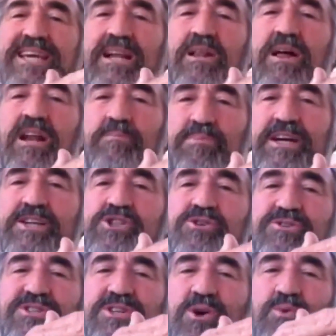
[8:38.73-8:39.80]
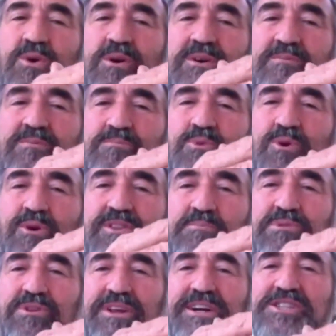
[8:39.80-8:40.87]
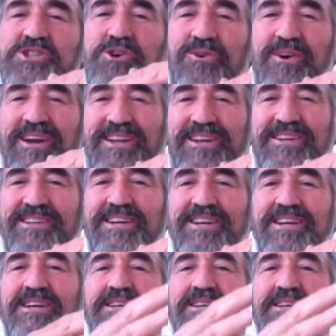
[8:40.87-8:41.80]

of us get a lot of pleasure, so we're more at the pleasure end.